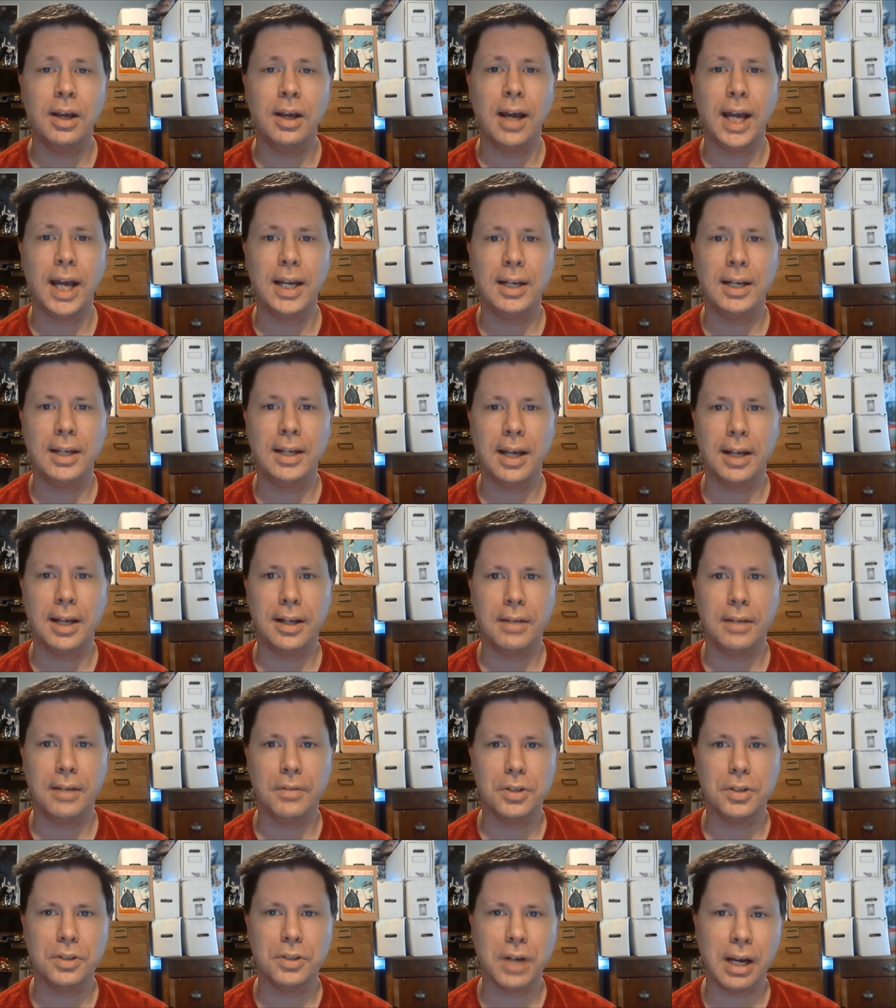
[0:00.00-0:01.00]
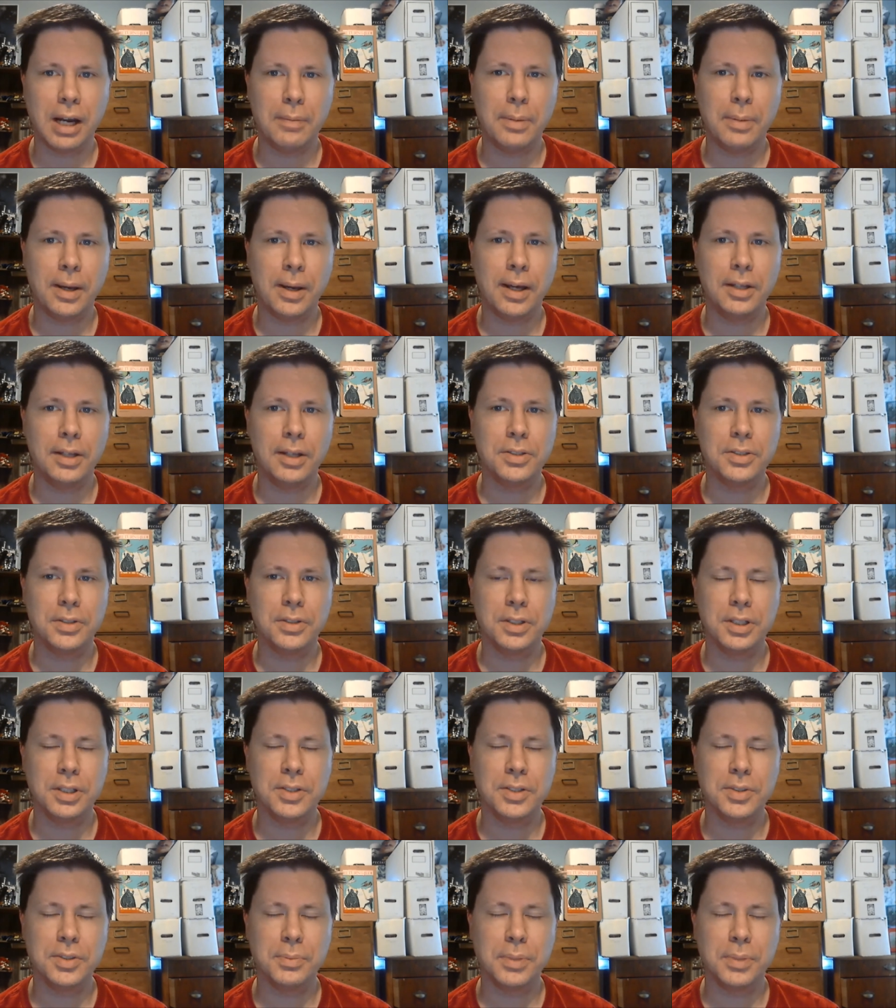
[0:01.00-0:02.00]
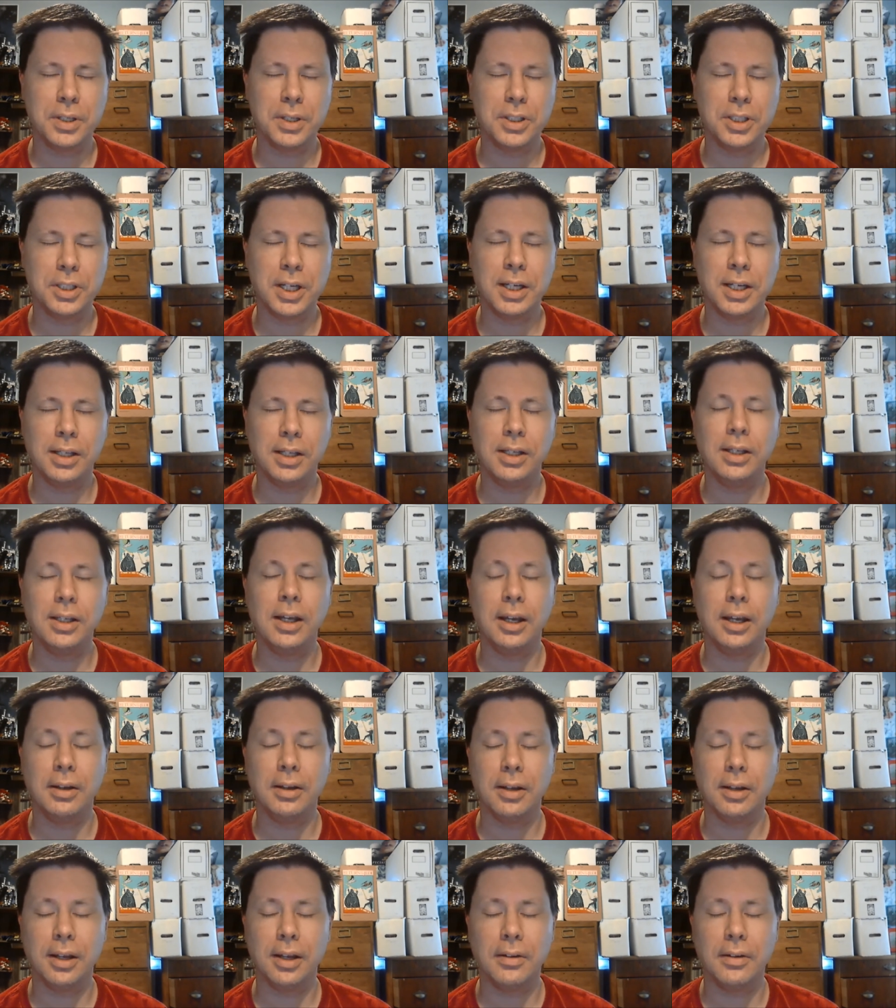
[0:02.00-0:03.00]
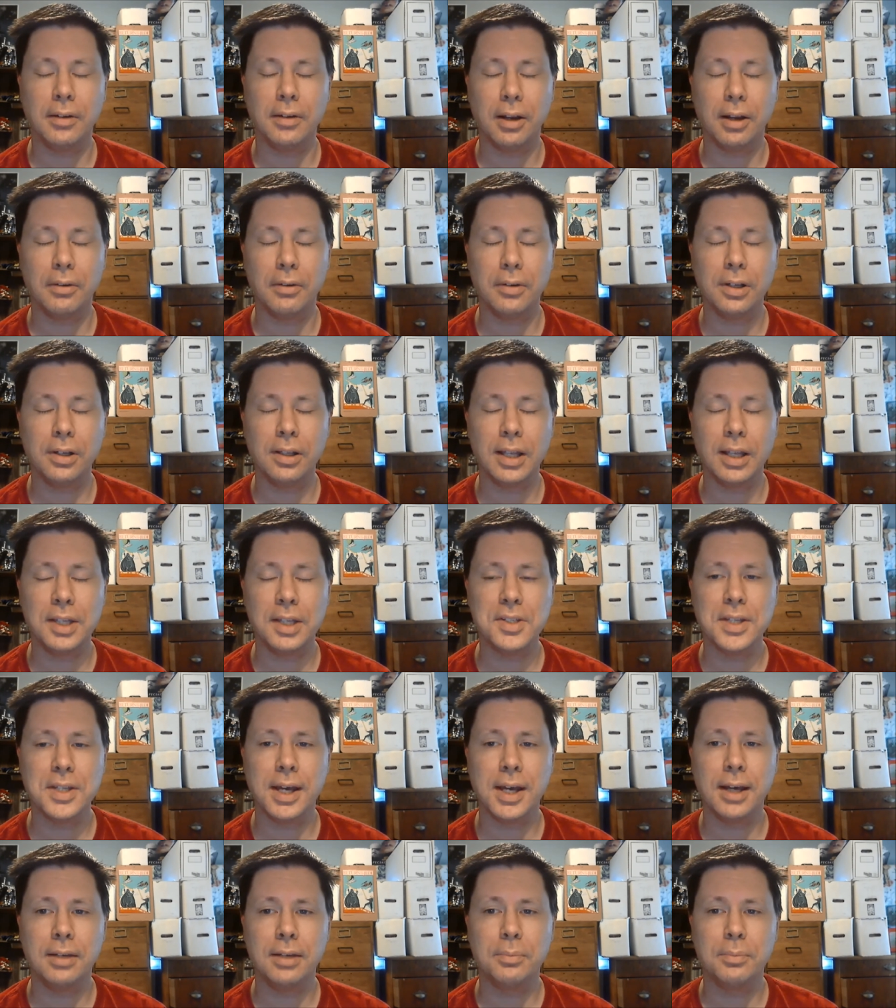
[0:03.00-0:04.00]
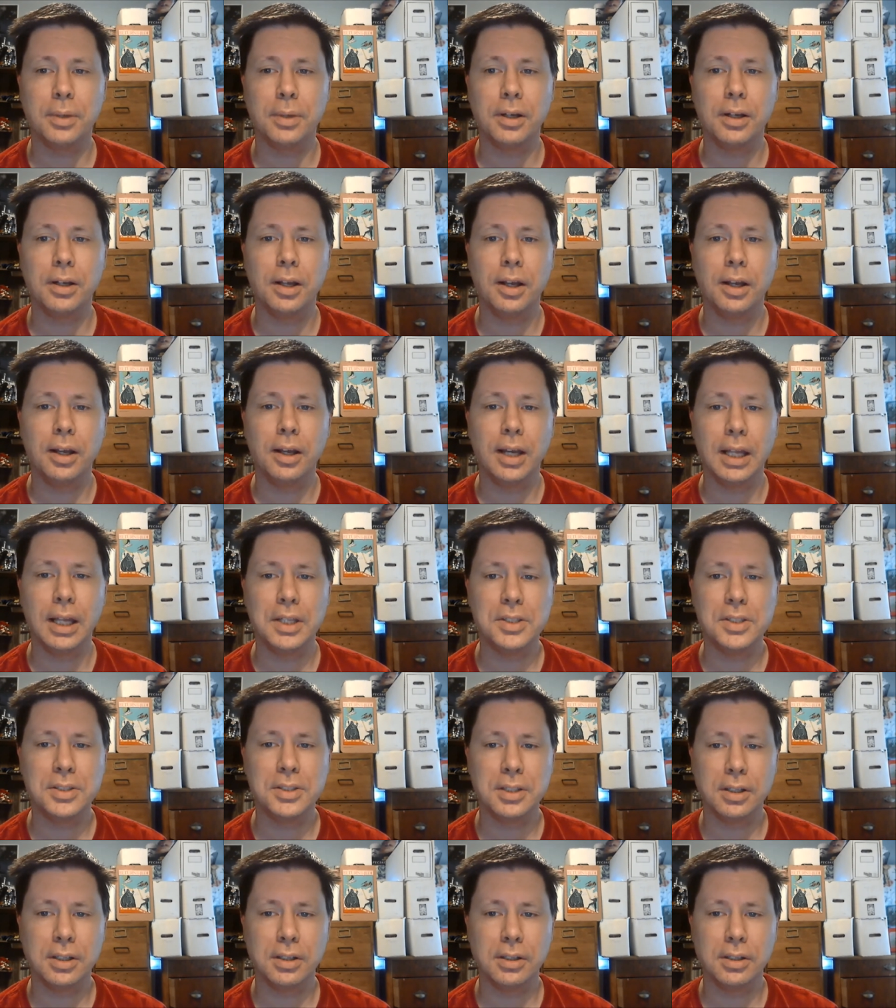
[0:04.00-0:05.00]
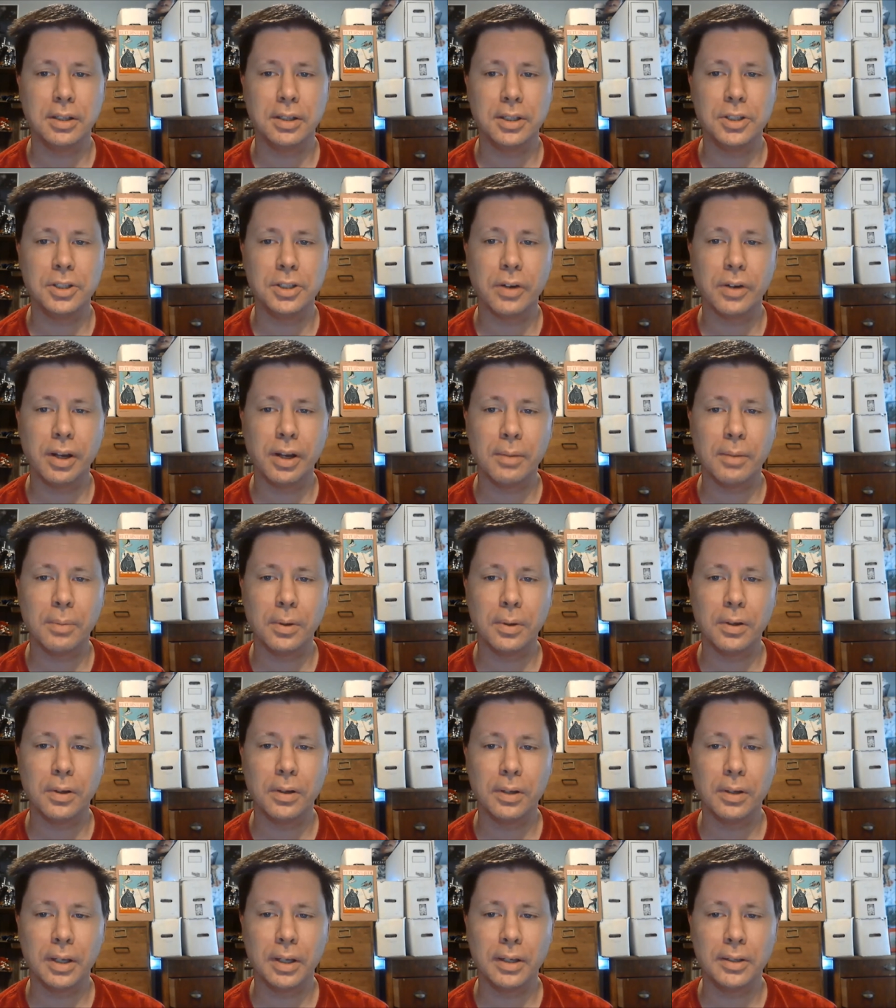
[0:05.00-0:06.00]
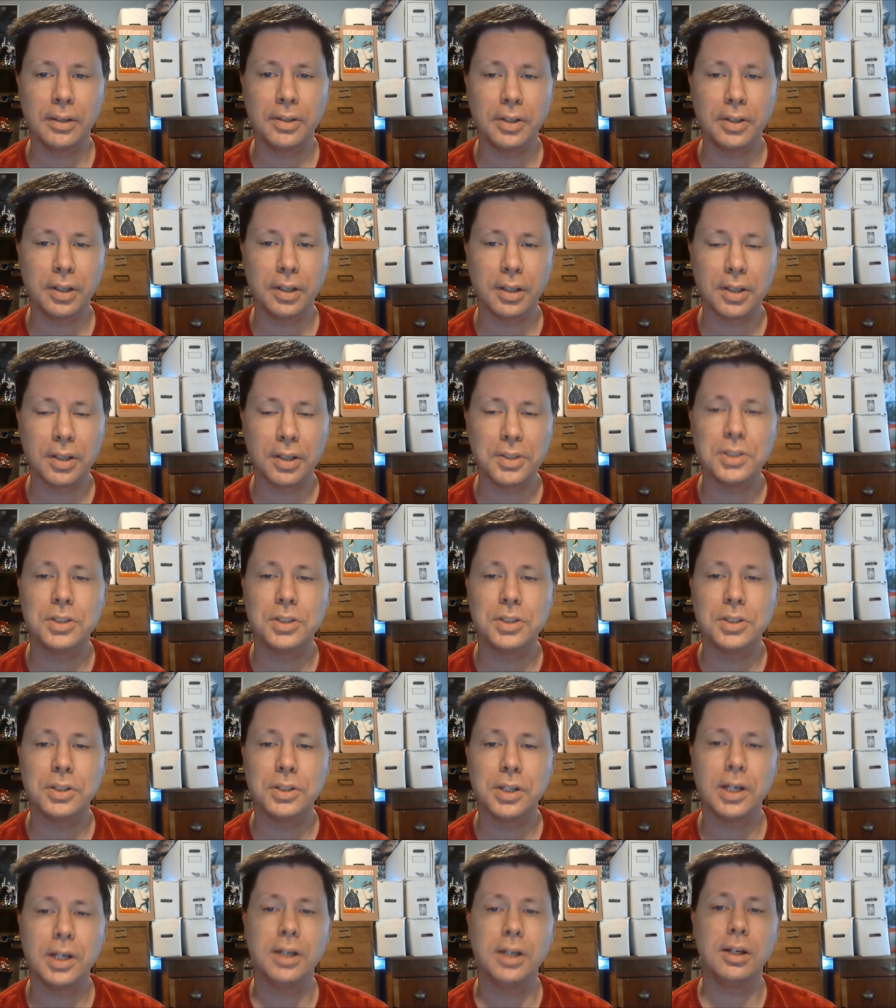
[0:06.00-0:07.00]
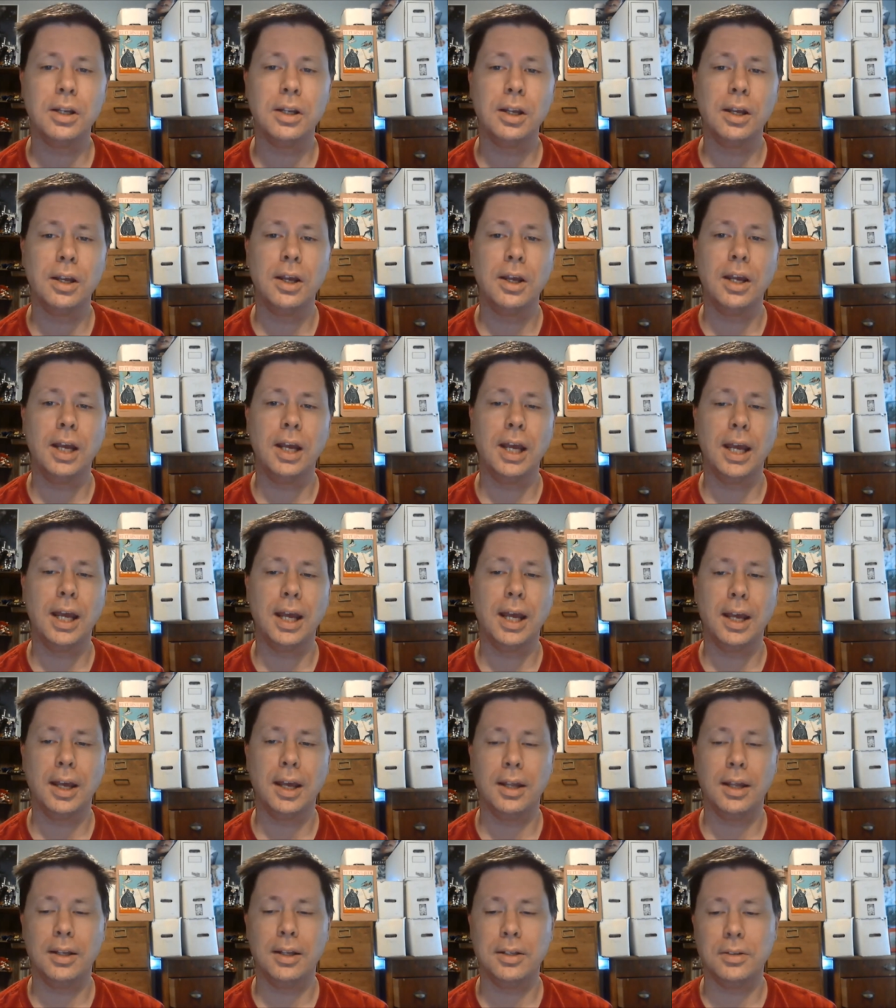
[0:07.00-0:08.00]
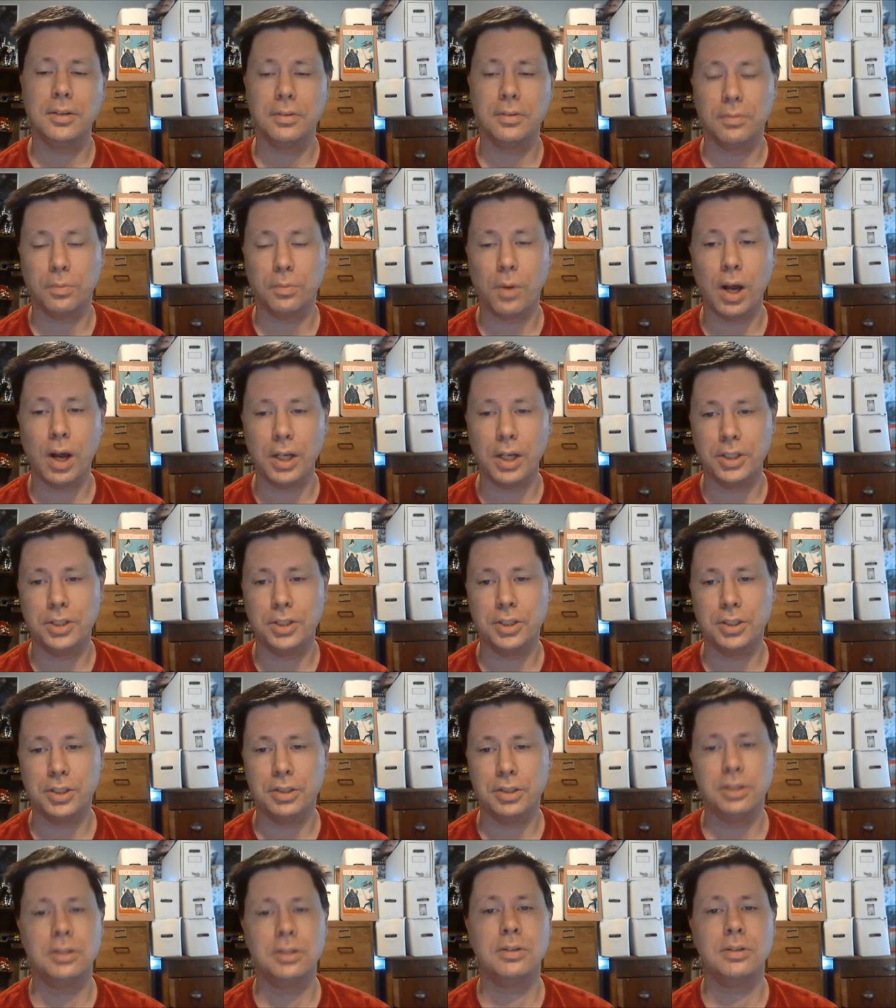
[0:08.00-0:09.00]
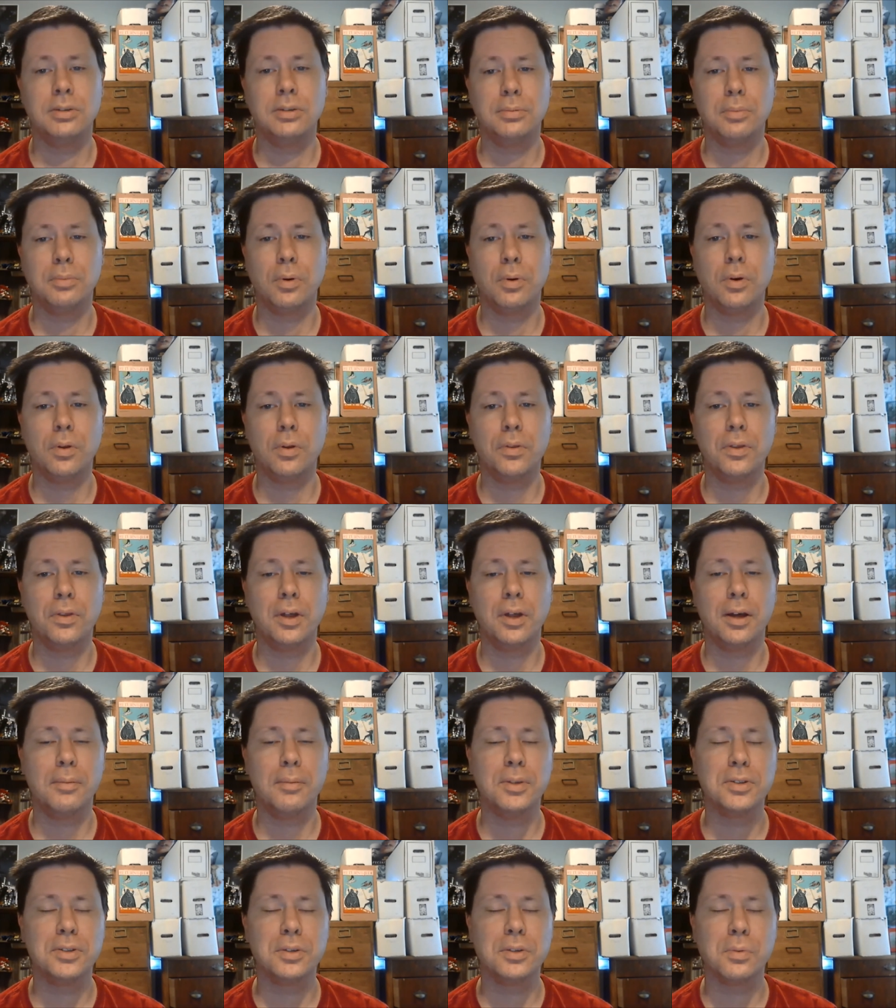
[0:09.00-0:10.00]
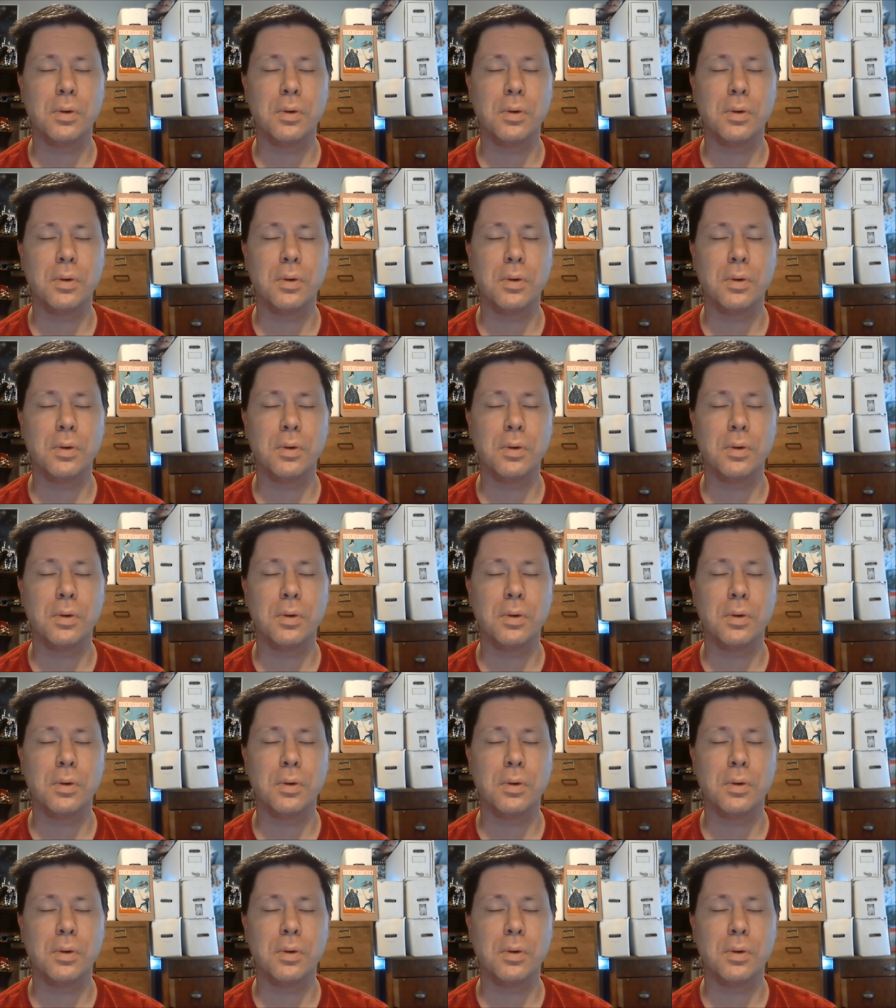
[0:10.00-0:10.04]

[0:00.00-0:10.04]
I did not have a tripod, so it is a bit shaky. I, I, I realize that, but it's still enjoyable, and you can listen to it and watch both uh, Mr.